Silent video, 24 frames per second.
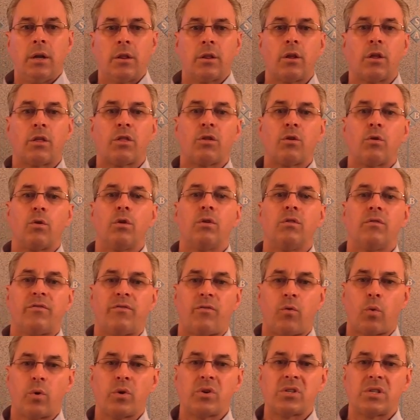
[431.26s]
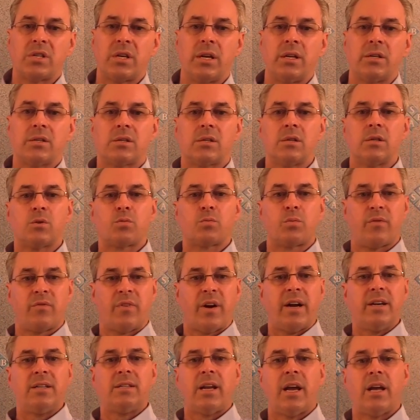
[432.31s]
The third and fourth sentences
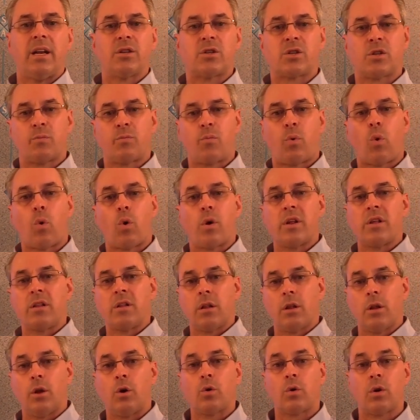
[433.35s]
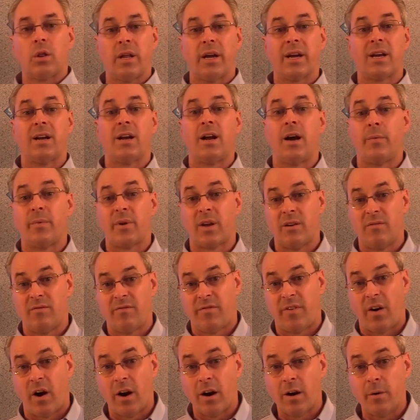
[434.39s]
provide data supporting the local economic
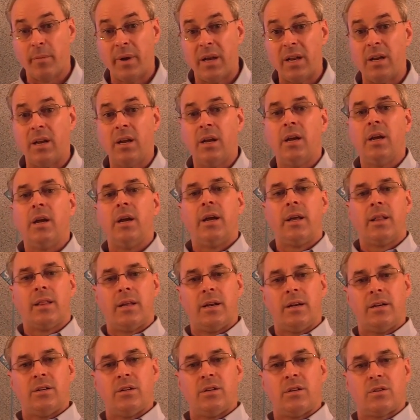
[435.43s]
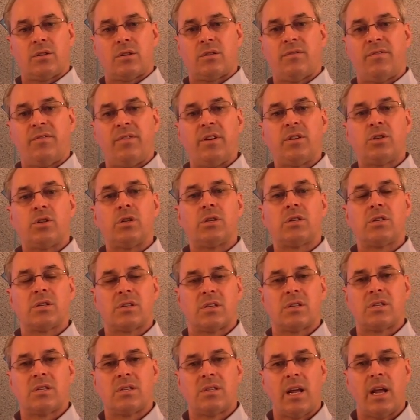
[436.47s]
environment, that it is sufficient to
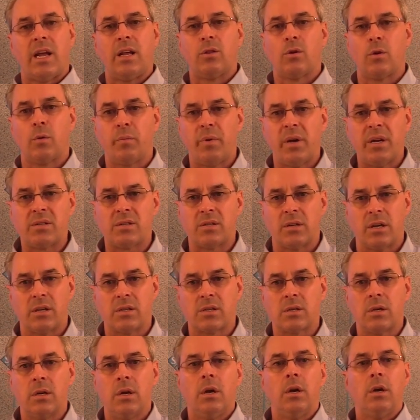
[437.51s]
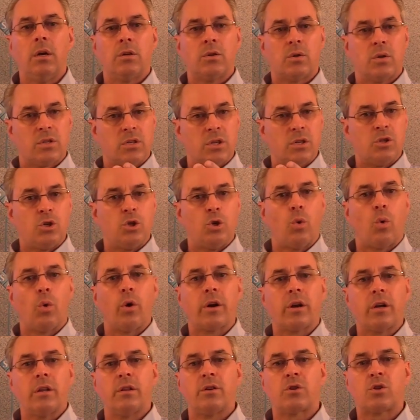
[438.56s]
sustain their business. It says
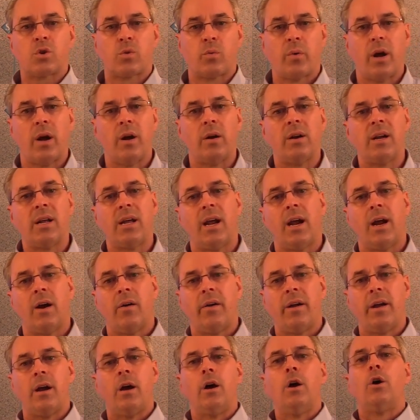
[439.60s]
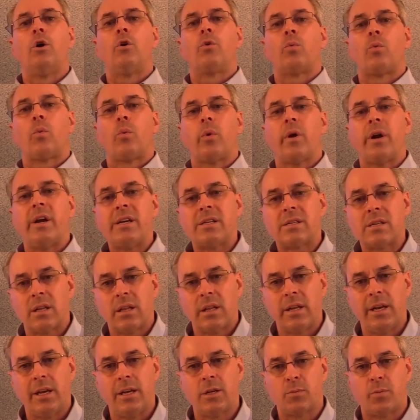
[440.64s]
York and the surrounding area
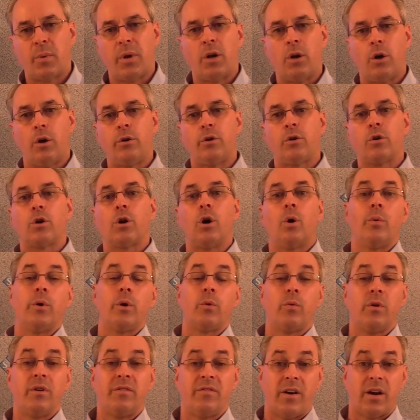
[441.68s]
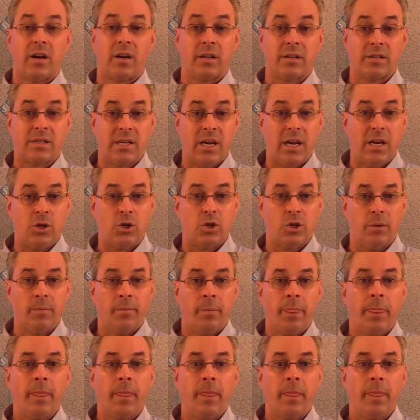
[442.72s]
recently has been undergoing revitalization.